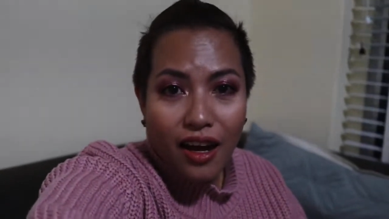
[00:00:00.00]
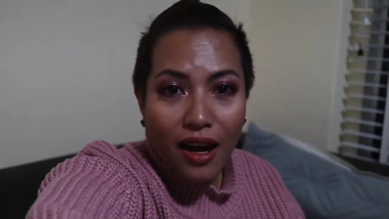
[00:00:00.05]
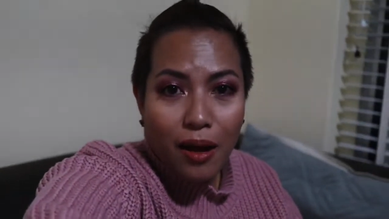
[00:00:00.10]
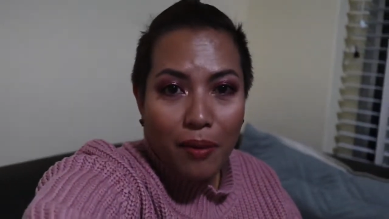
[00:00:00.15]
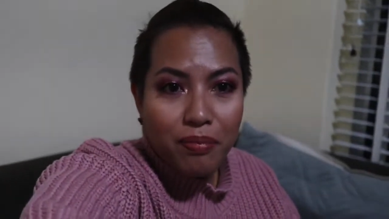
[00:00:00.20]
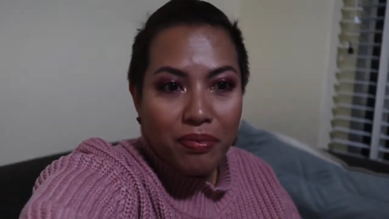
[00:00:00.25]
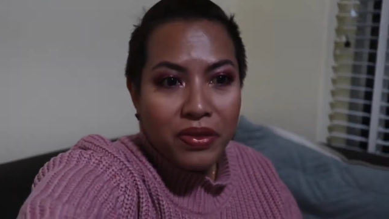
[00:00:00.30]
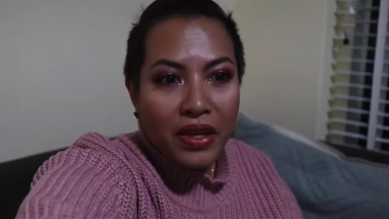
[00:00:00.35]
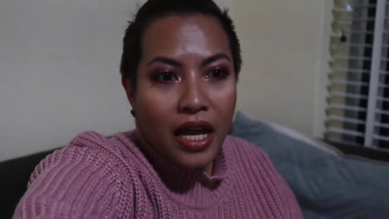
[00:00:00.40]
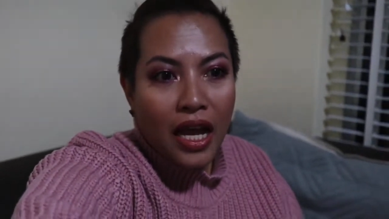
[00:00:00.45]

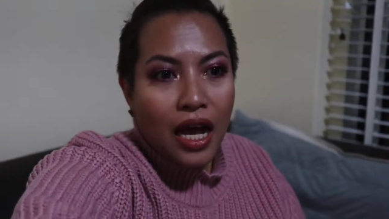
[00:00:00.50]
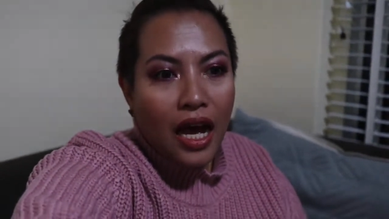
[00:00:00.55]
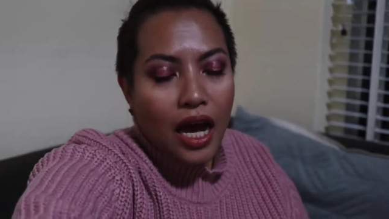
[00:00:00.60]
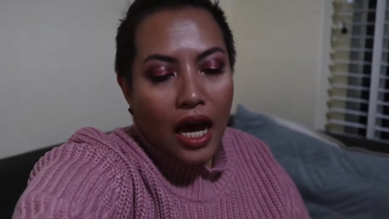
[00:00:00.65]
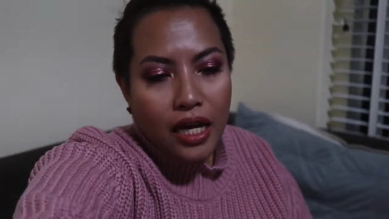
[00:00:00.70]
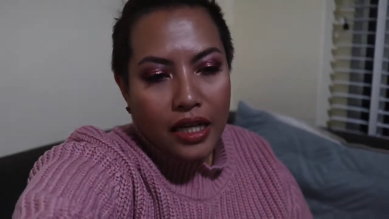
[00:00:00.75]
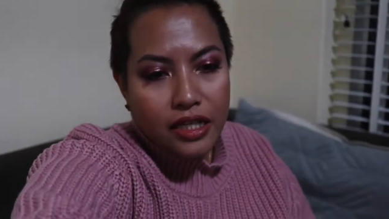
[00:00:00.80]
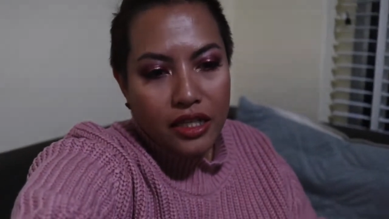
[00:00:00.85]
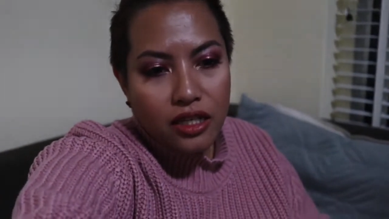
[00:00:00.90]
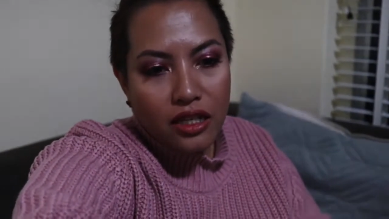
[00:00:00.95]
Um,
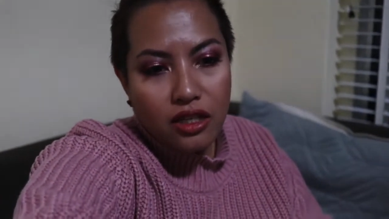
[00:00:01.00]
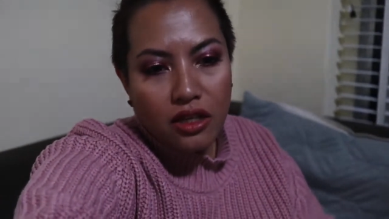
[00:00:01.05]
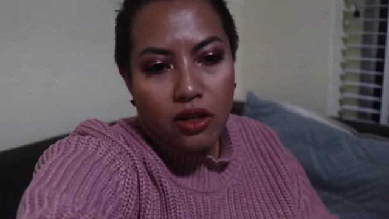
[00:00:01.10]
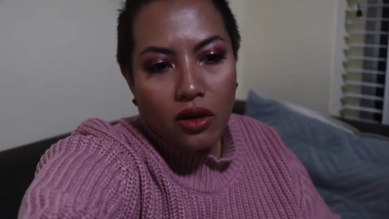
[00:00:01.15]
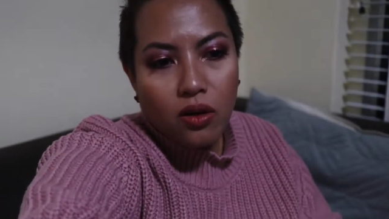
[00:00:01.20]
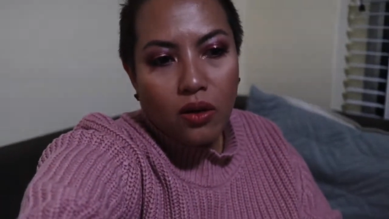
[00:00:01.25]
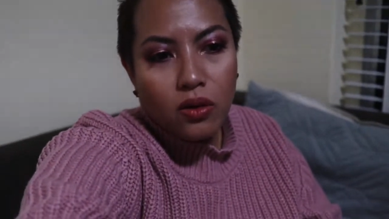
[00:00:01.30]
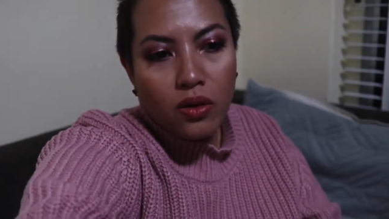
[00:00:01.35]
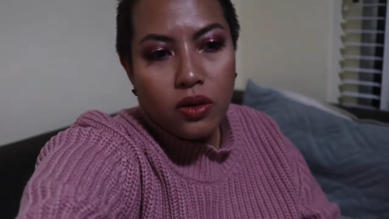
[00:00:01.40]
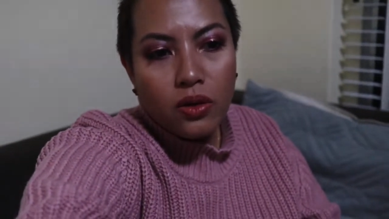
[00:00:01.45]
I didn't
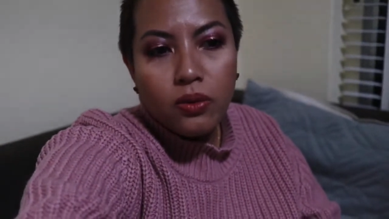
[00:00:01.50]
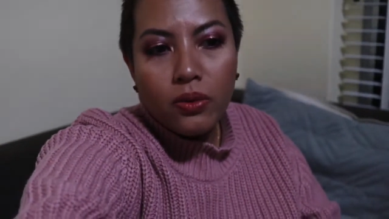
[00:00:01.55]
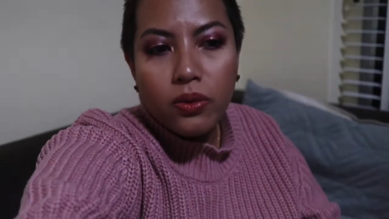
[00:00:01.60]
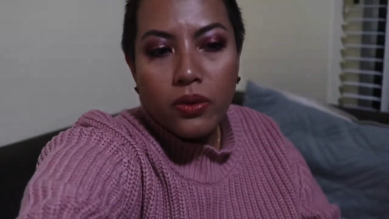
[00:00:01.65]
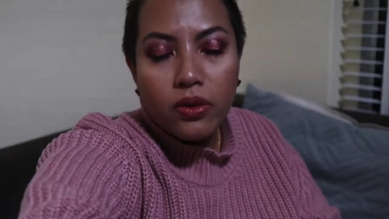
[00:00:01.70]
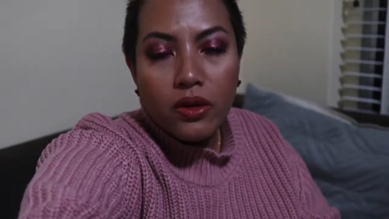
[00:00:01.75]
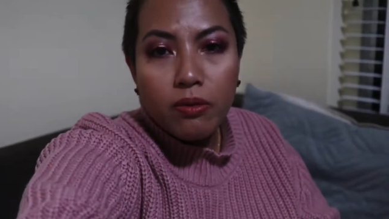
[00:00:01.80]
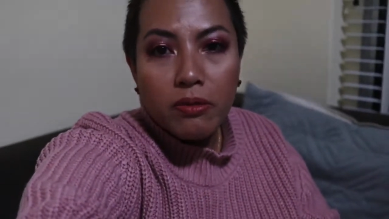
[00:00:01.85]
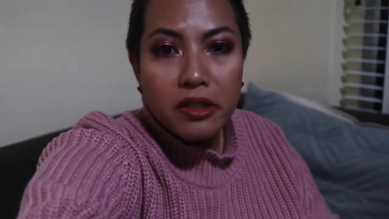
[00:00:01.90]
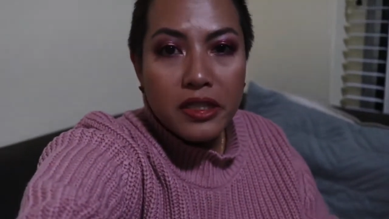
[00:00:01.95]
go
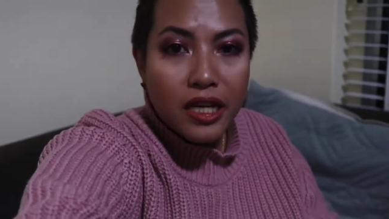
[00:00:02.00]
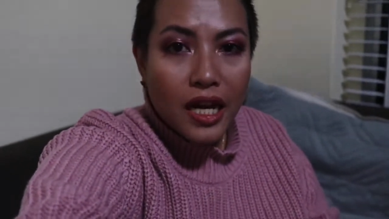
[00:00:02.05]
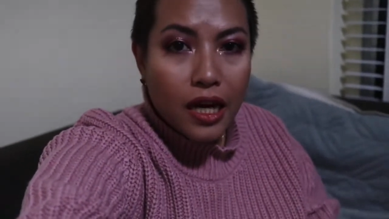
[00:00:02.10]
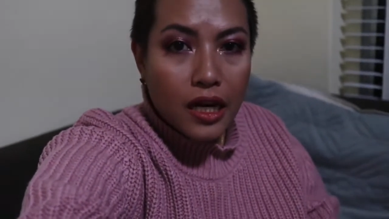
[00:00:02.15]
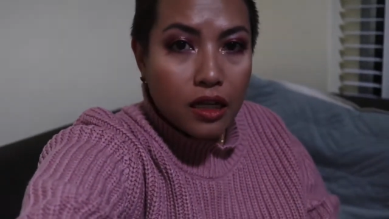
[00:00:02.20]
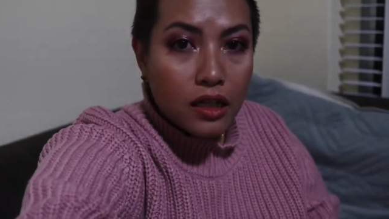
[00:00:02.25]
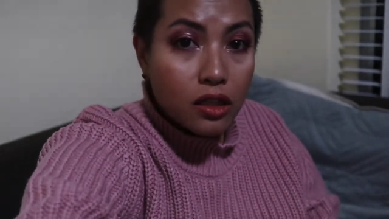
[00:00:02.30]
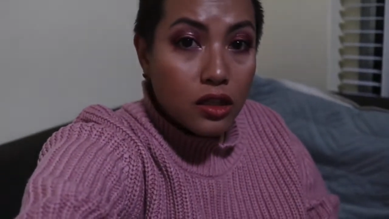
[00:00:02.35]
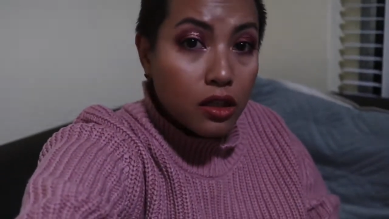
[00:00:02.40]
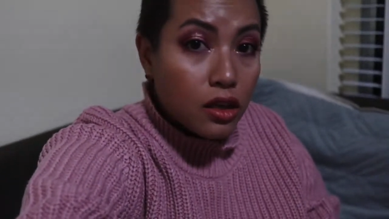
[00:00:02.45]
through the
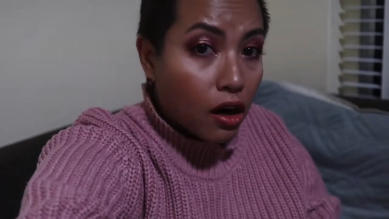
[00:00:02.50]
botanical